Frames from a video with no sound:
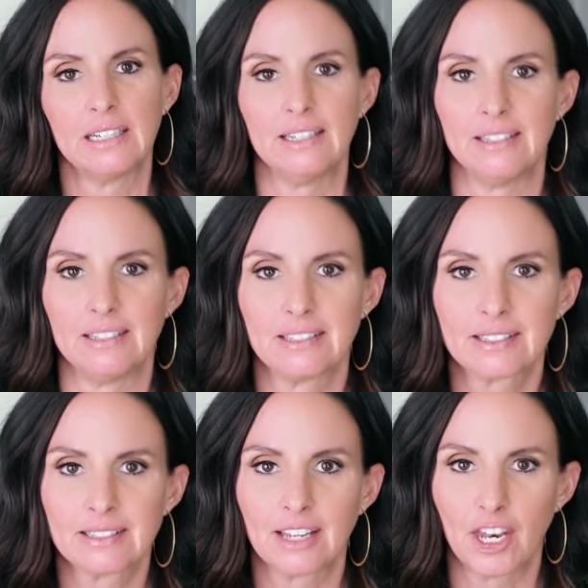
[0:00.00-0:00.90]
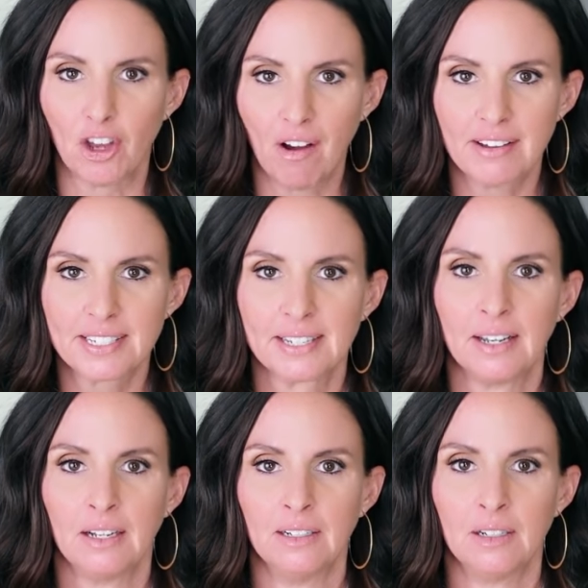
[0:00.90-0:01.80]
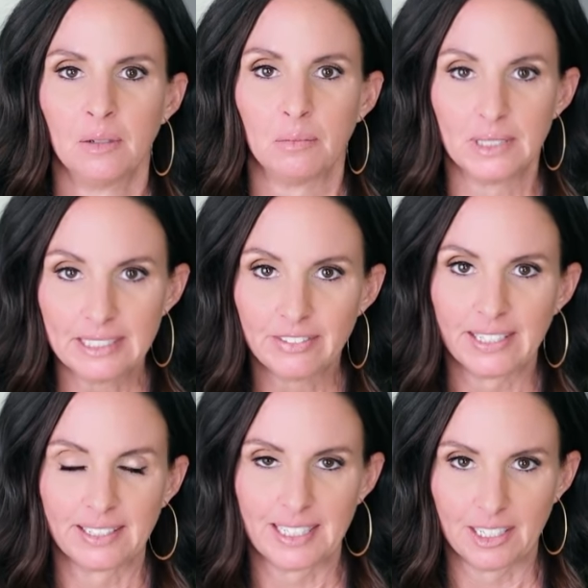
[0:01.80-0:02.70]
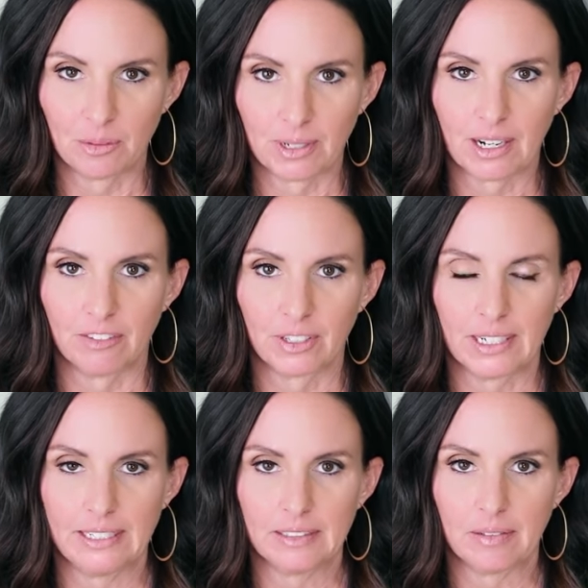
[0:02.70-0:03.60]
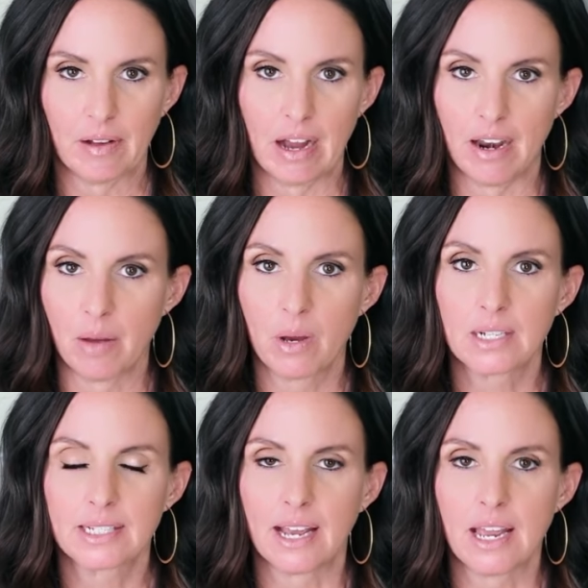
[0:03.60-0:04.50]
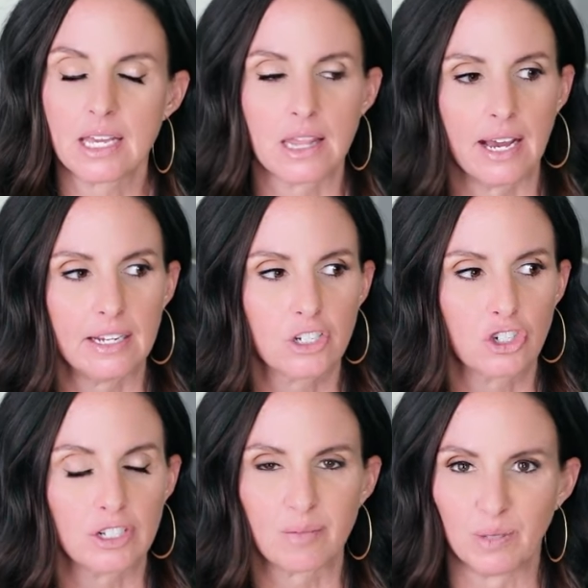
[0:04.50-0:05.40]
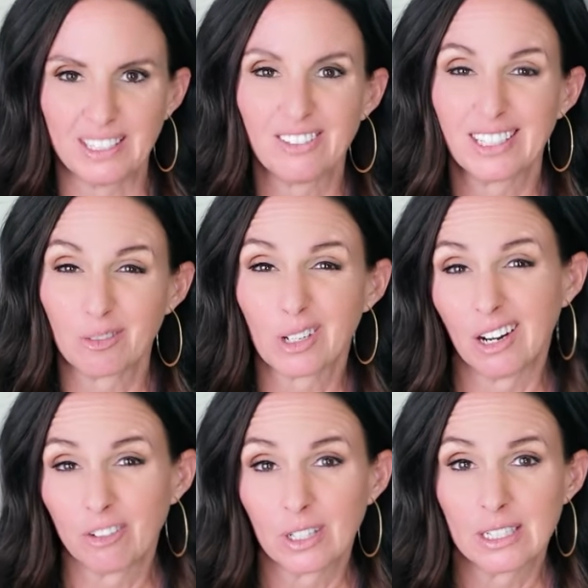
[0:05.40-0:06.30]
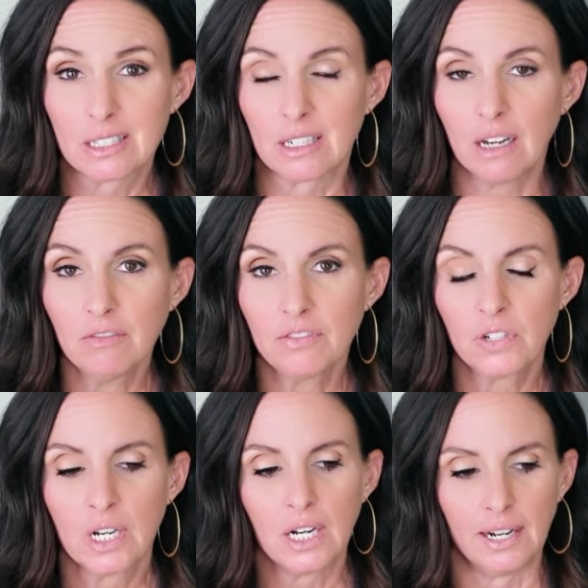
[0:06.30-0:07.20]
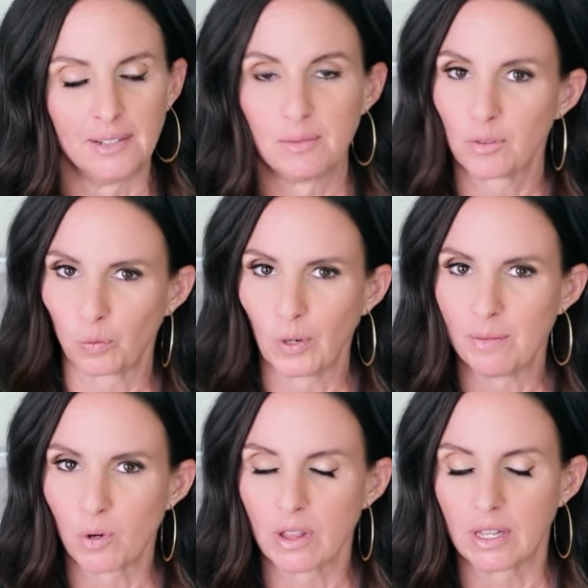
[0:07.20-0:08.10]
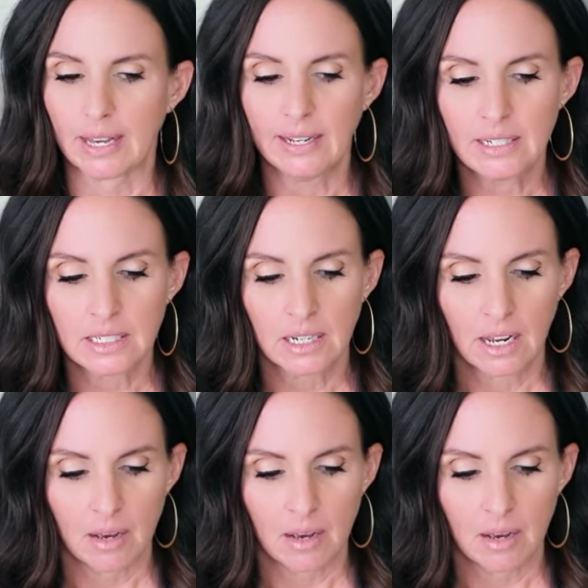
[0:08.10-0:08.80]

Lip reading: is not believing in recovery. And I'm not saying that just believing in recovery is enough. It's way more than that.